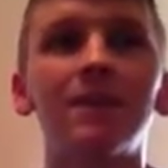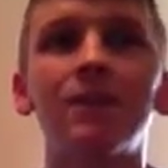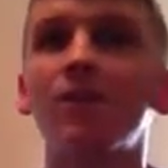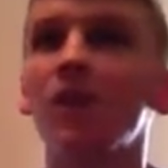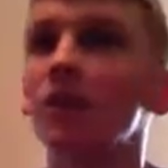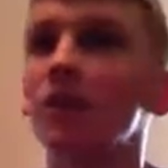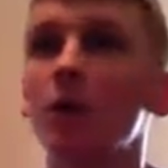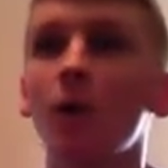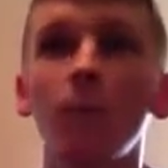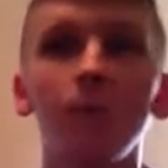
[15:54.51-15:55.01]
if
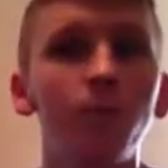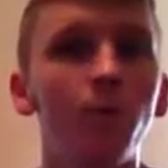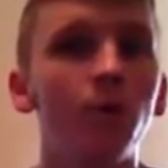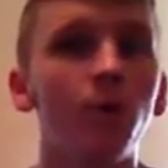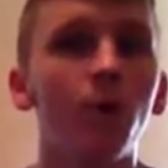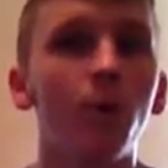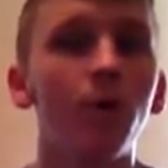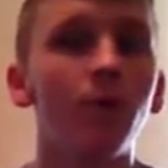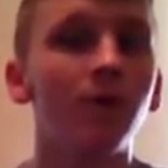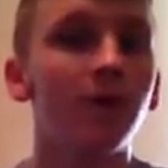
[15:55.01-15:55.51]
they don't put
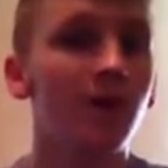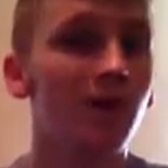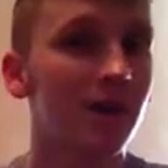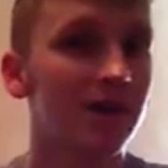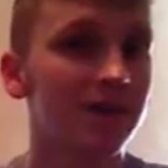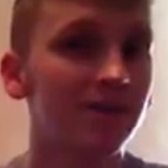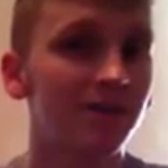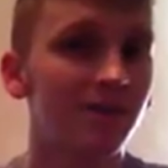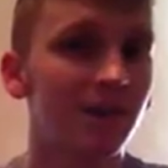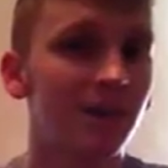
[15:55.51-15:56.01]
it on her at
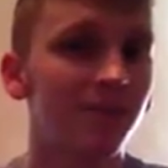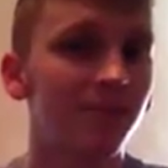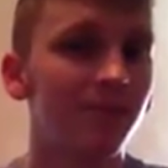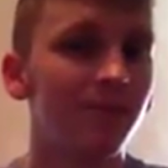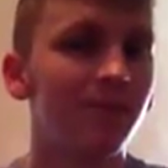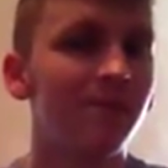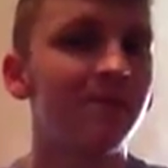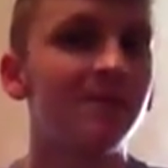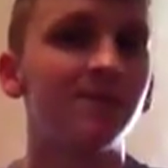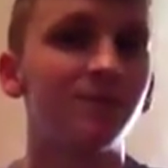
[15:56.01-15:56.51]
Clash of
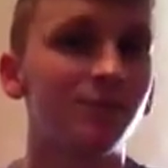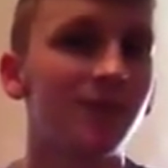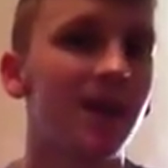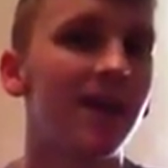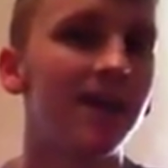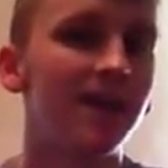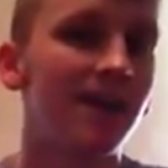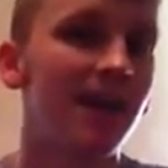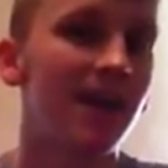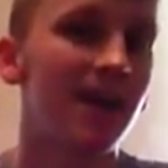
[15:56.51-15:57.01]
Champions, she'll
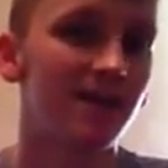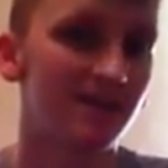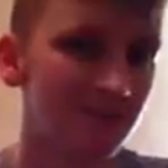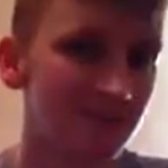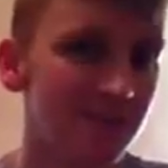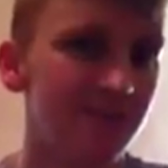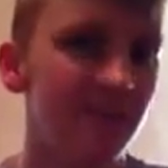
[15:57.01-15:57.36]
get it at Hell in a